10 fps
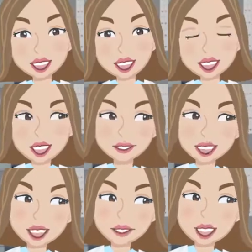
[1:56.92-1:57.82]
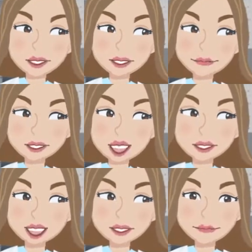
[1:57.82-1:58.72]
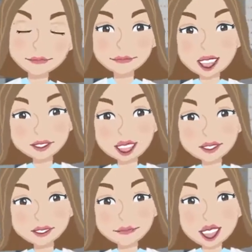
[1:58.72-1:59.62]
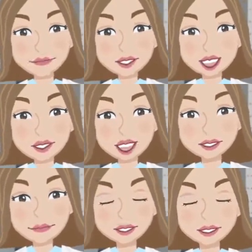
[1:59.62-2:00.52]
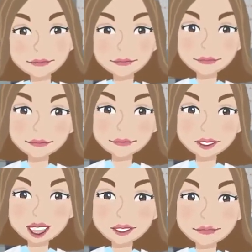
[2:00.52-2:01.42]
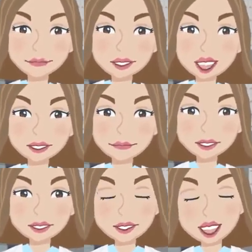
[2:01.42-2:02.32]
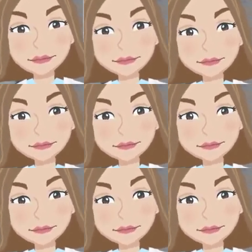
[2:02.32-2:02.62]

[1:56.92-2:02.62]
may not seem like much of an increase, but when combined with other factors, such as age of blood,